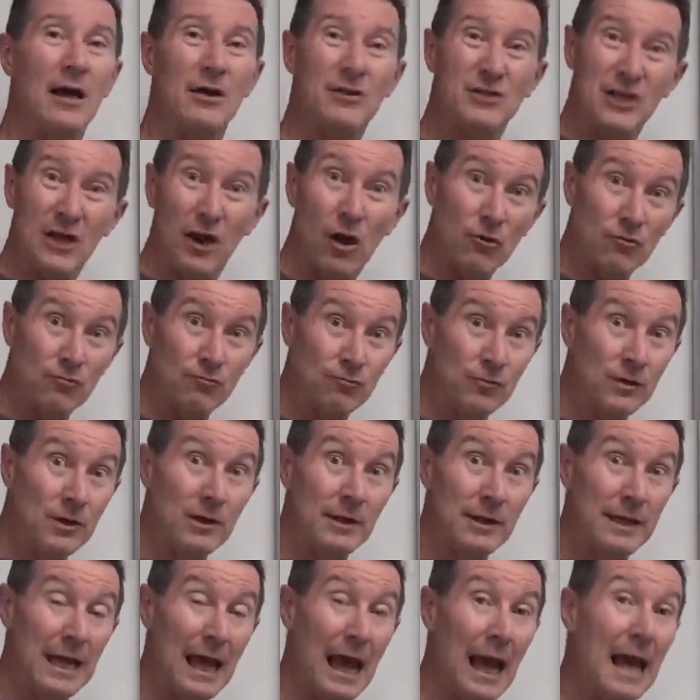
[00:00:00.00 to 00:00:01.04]
you know,
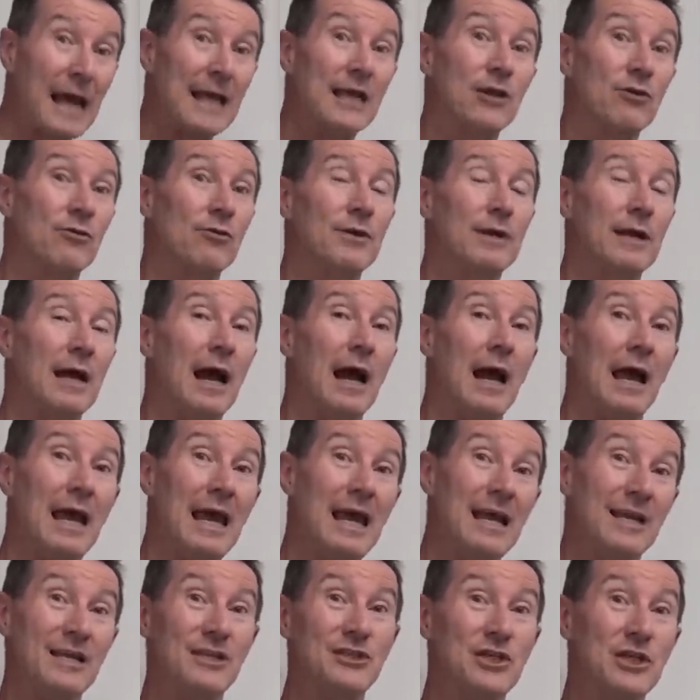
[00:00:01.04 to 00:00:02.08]
really accurate
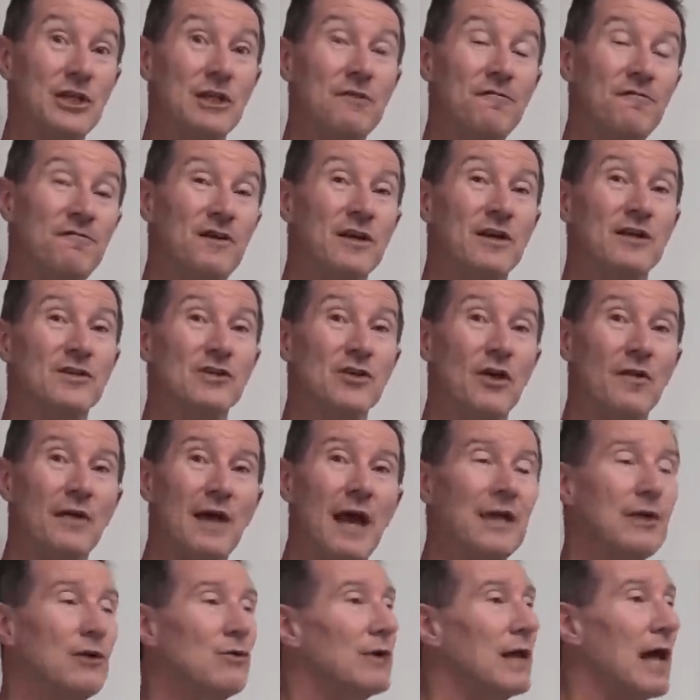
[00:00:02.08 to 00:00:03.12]
energy figures on
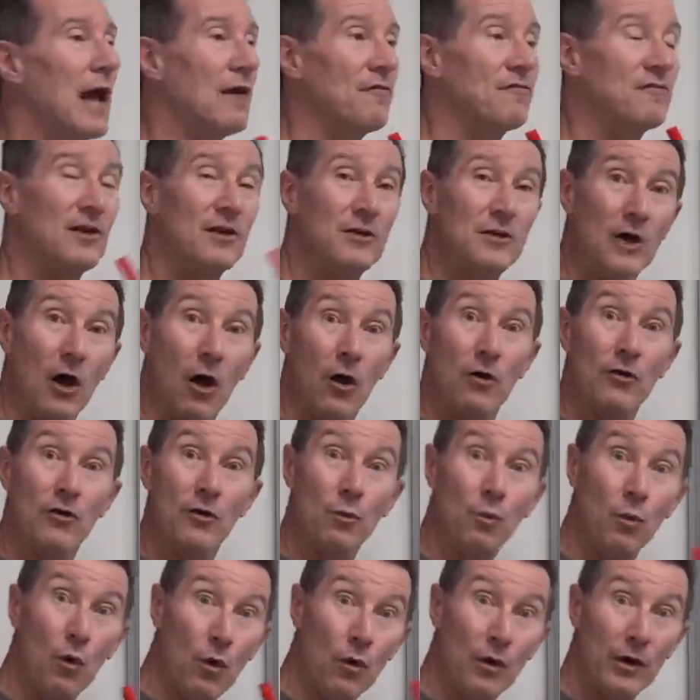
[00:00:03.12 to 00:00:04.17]
that. You would have to know the
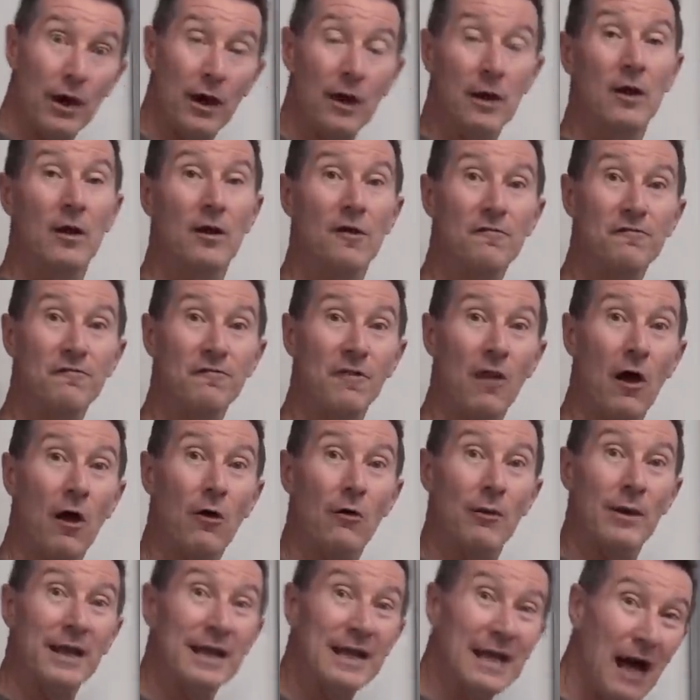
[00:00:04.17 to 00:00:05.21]
water
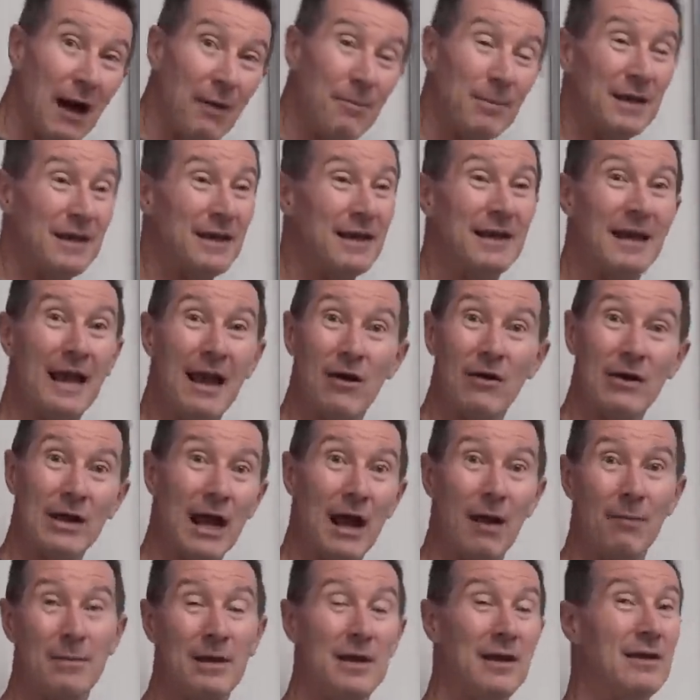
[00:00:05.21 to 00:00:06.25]
flow incoming and out
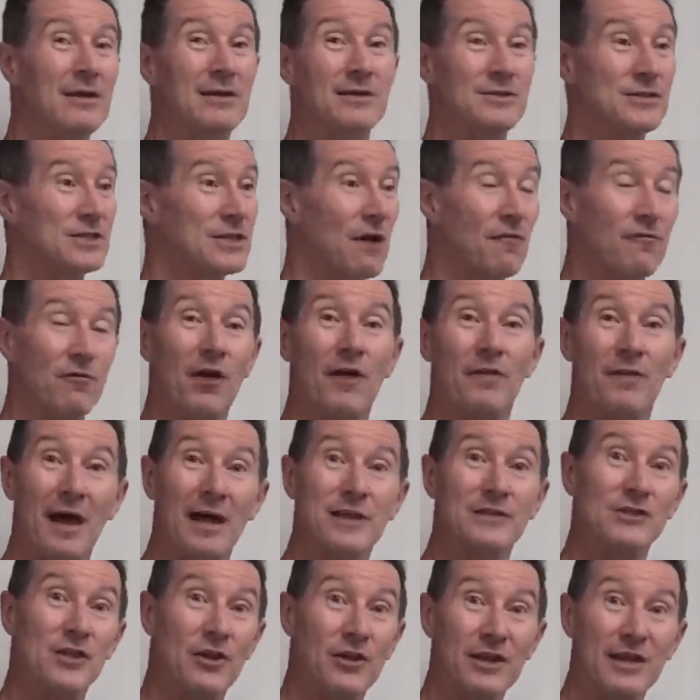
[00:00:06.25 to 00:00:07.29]
coming and stuff like
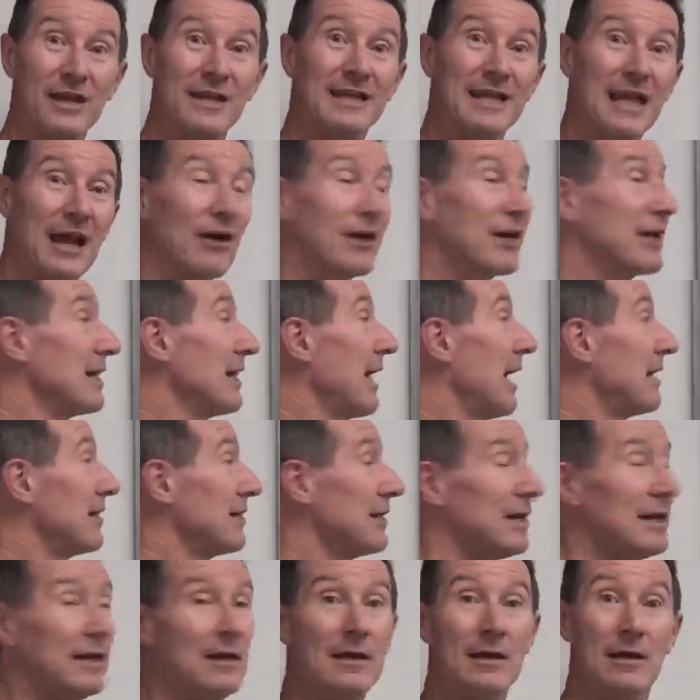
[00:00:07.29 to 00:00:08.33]
that, so you could calculate
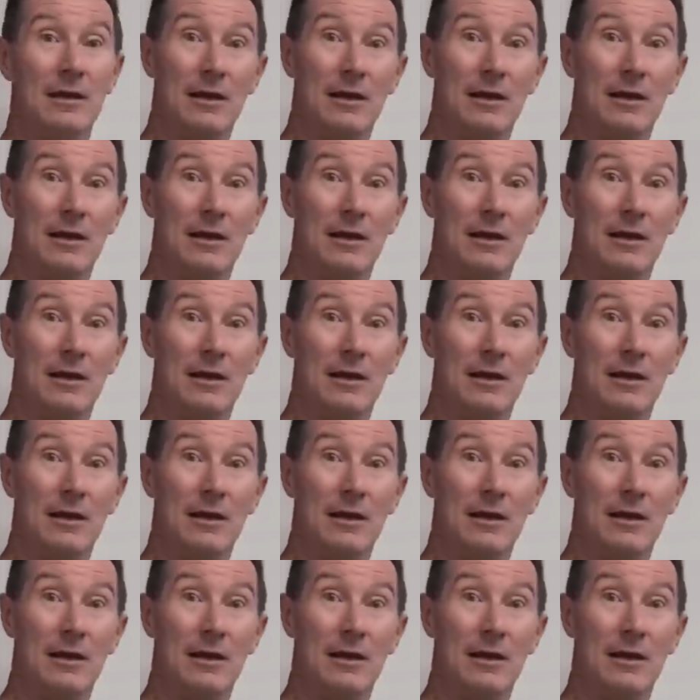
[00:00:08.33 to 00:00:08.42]
the